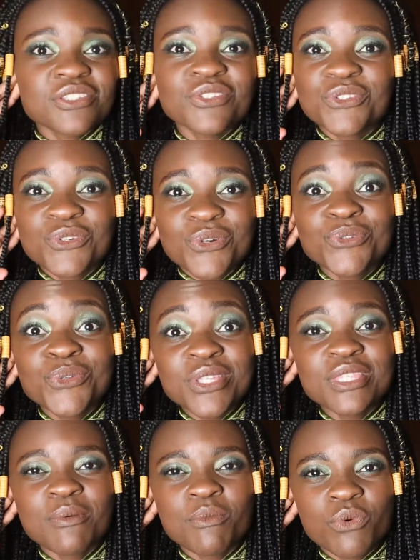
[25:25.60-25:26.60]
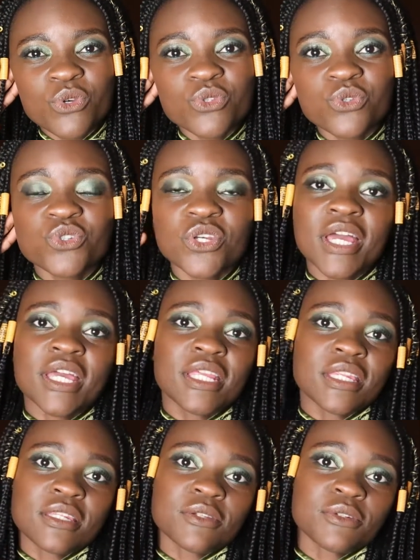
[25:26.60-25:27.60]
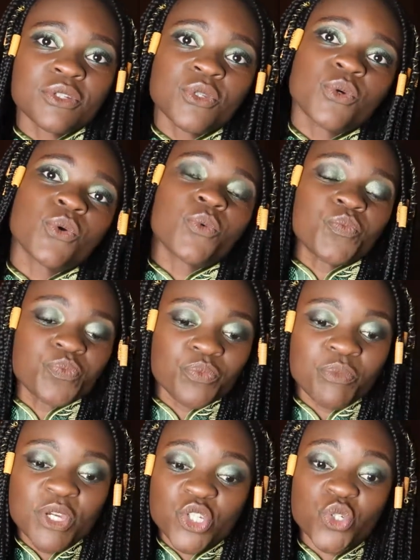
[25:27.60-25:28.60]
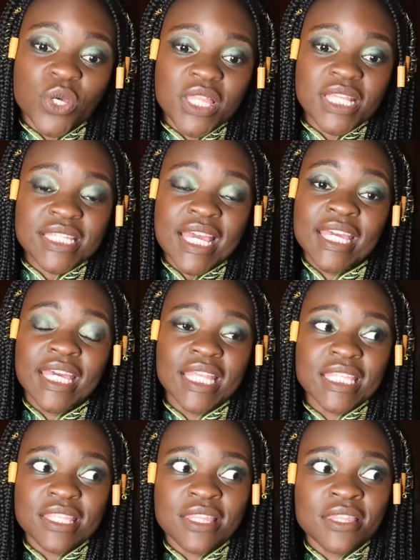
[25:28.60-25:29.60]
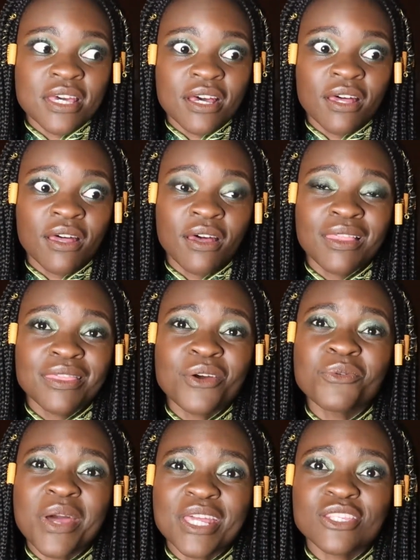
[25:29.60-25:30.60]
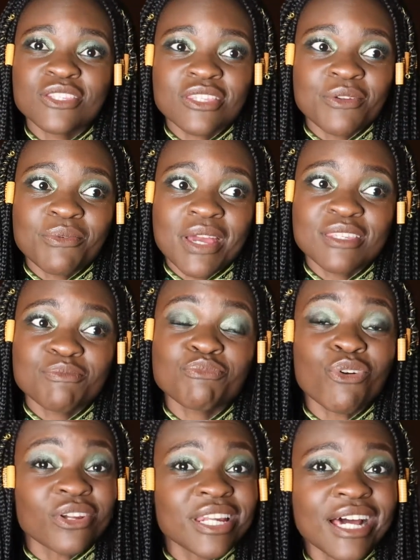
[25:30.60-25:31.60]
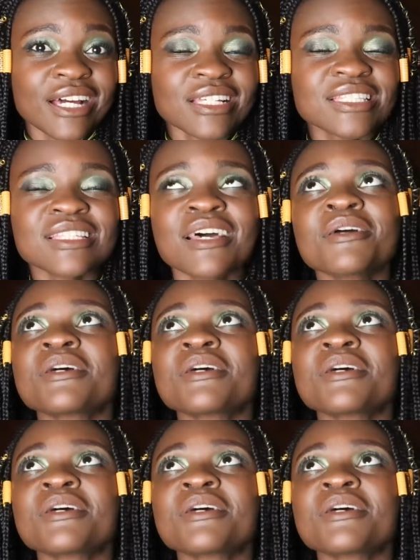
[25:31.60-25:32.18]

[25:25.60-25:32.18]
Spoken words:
you know, doing the most to try and, you know, make sure that I get the right products.